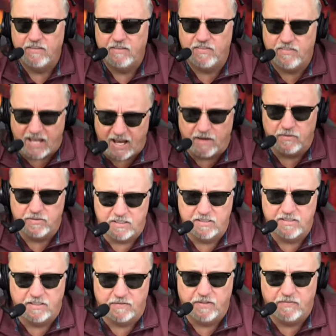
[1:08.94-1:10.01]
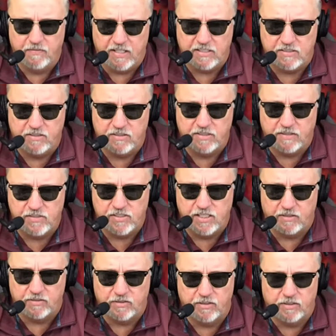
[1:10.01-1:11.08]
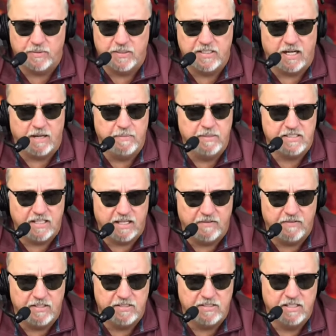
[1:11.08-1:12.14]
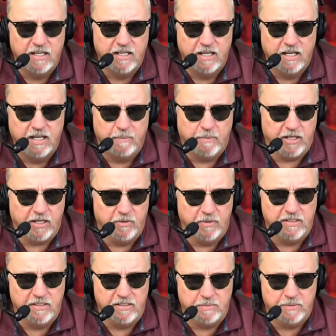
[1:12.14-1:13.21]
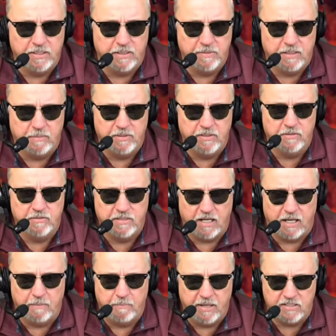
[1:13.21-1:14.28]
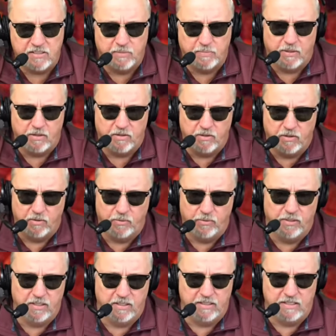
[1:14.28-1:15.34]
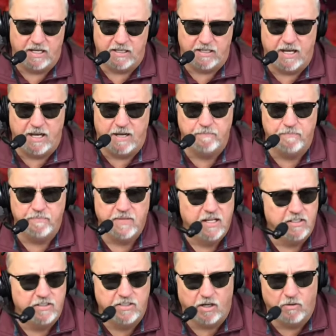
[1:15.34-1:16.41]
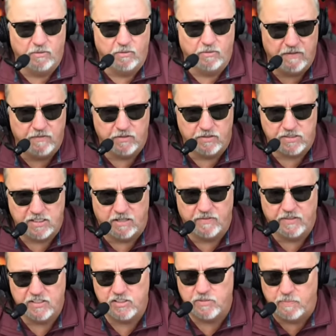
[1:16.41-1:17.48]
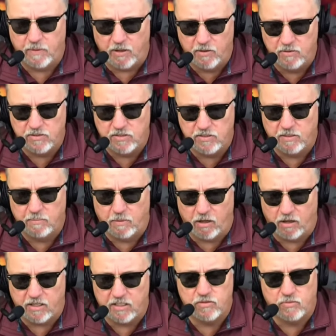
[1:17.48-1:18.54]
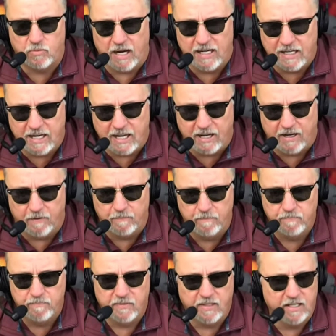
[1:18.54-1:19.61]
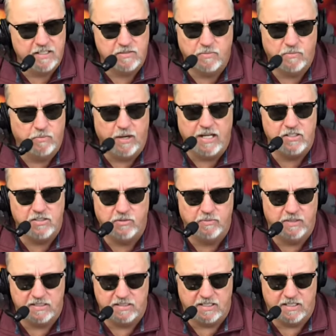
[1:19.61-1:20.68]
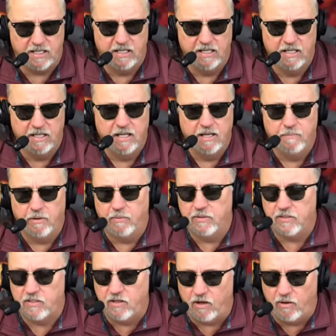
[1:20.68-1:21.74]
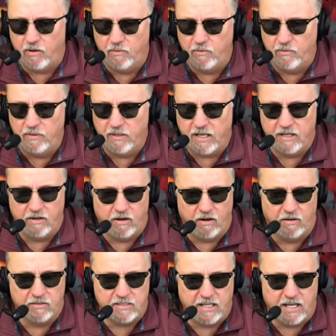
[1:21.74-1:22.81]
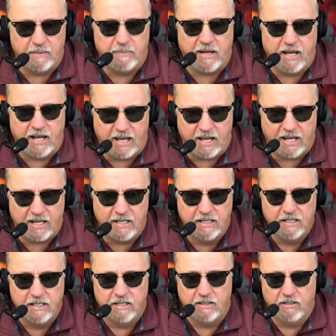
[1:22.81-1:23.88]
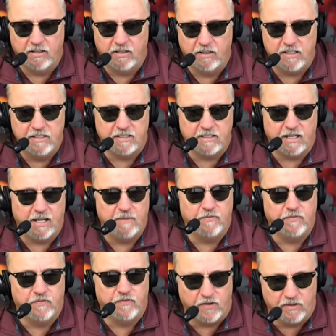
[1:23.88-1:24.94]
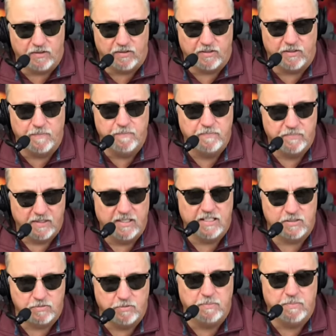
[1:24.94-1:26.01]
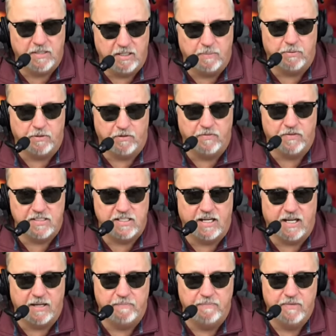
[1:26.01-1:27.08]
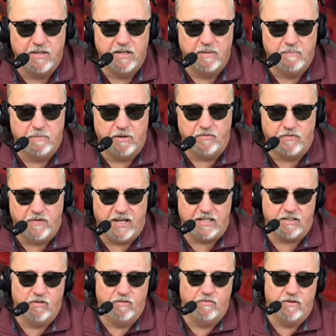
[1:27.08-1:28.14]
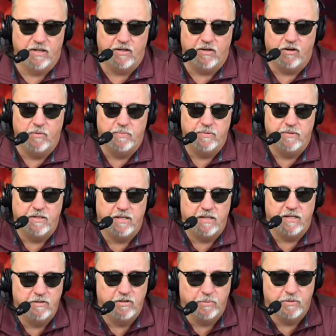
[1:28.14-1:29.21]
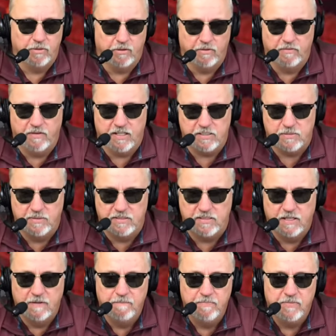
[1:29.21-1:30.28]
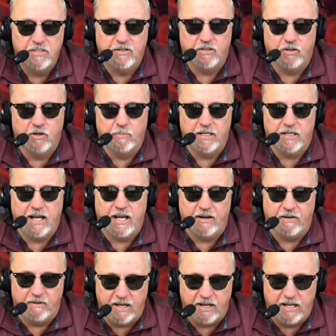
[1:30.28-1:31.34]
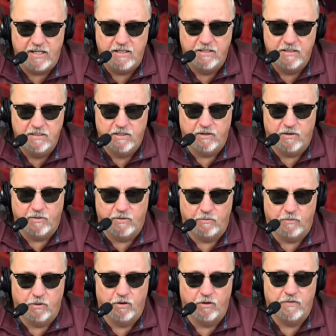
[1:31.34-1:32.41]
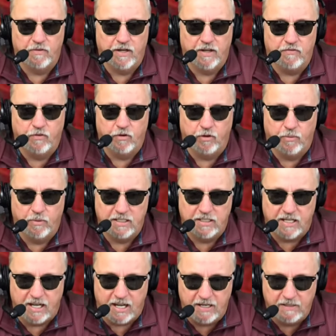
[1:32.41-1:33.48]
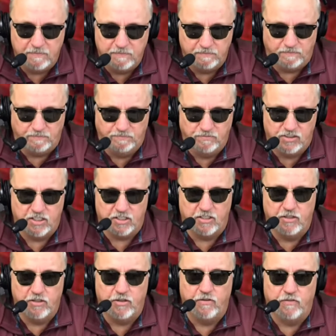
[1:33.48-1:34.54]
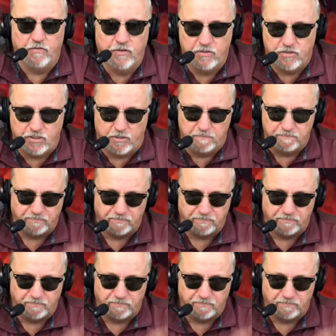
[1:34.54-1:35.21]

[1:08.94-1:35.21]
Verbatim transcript: Thousands of investors have sheltered their retirement savings by going to w w w dot pastor paul gold dot com. Don't leave yourself exposed to the markets right now. It's way too risky. But with gold at an all-time high, looking to climb further, this would be a perfect time. Matter of fact, over at uh, Noble Gold Investments, you can open an I R A or roll over that four oh one k, secure your future,